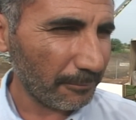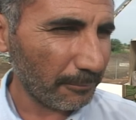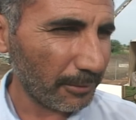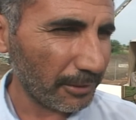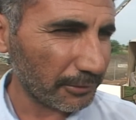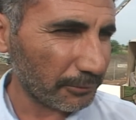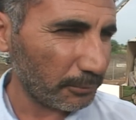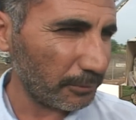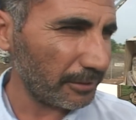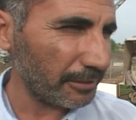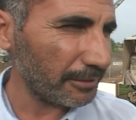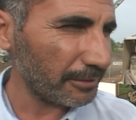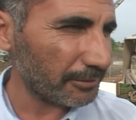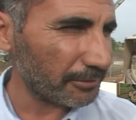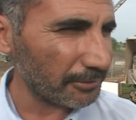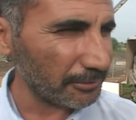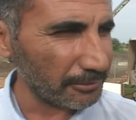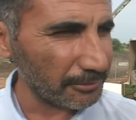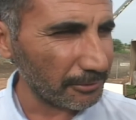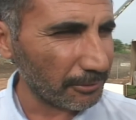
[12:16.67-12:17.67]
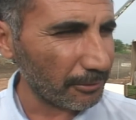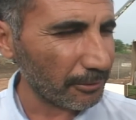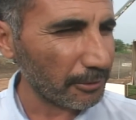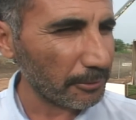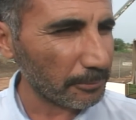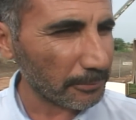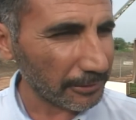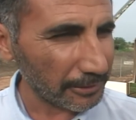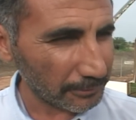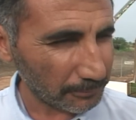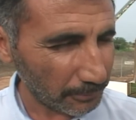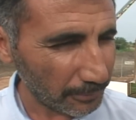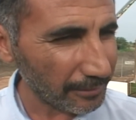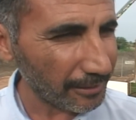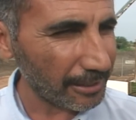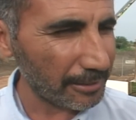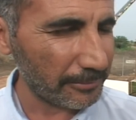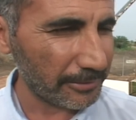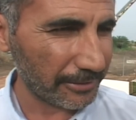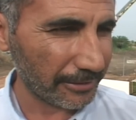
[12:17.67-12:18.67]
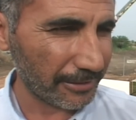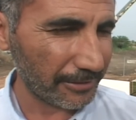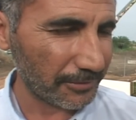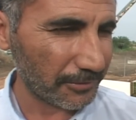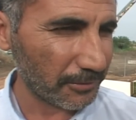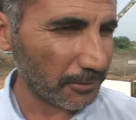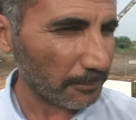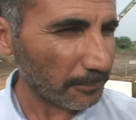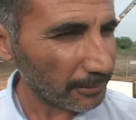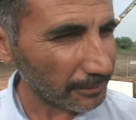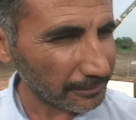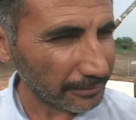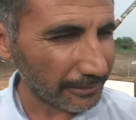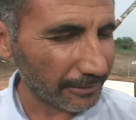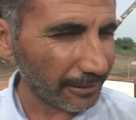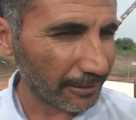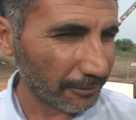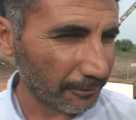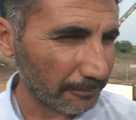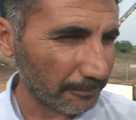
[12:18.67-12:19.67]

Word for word: But we need to cooperate with Americans to build Iraq